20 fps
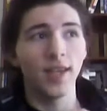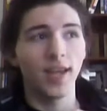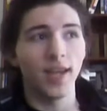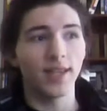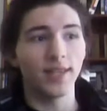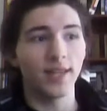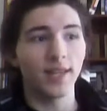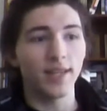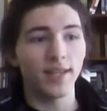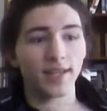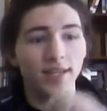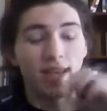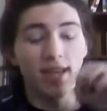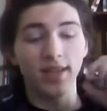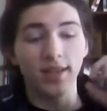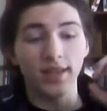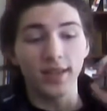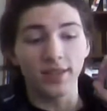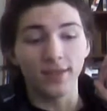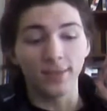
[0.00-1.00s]
then
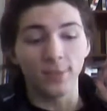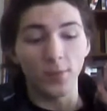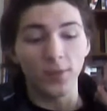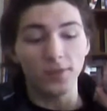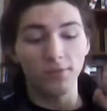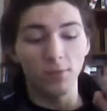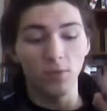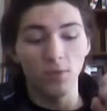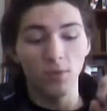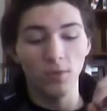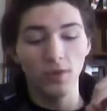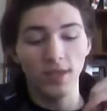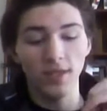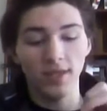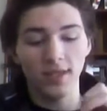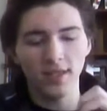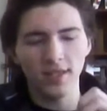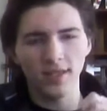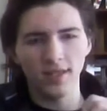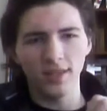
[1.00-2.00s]
get his voice
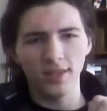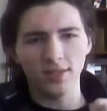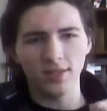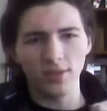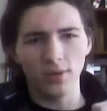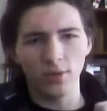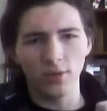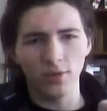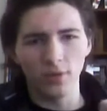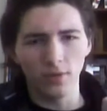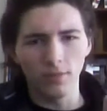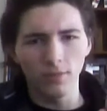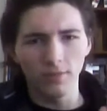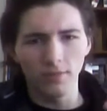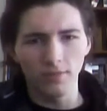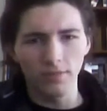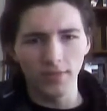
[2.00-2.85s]
recording into this little